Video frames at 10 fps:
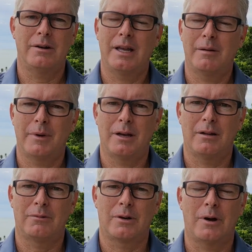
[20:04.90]
no
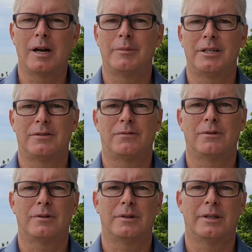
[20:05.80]
AML requirements
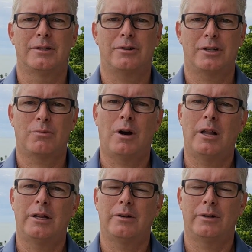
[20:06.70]
for the Trust
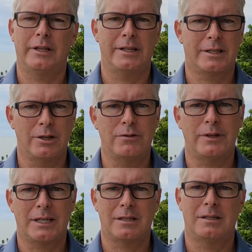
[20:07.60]
wallet, and this goes
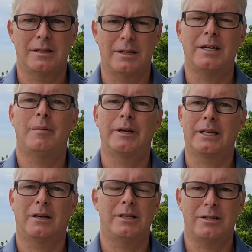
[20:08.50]
for Exodus and
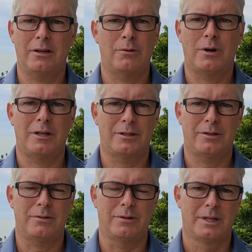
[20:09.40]
Atomic and all these other
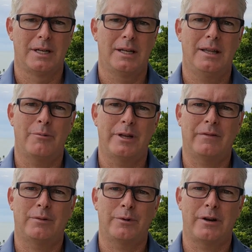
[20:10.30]
wallets too, that
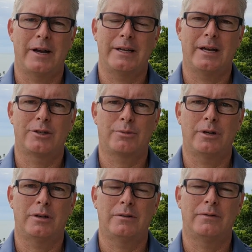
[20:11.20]
where you write down
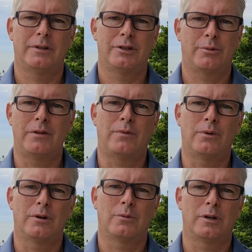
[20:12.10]
12 to
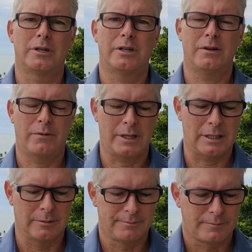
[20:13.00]
24 word seed
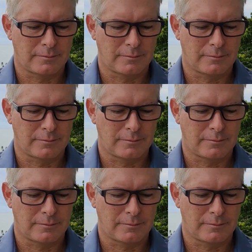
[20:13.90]
phrase.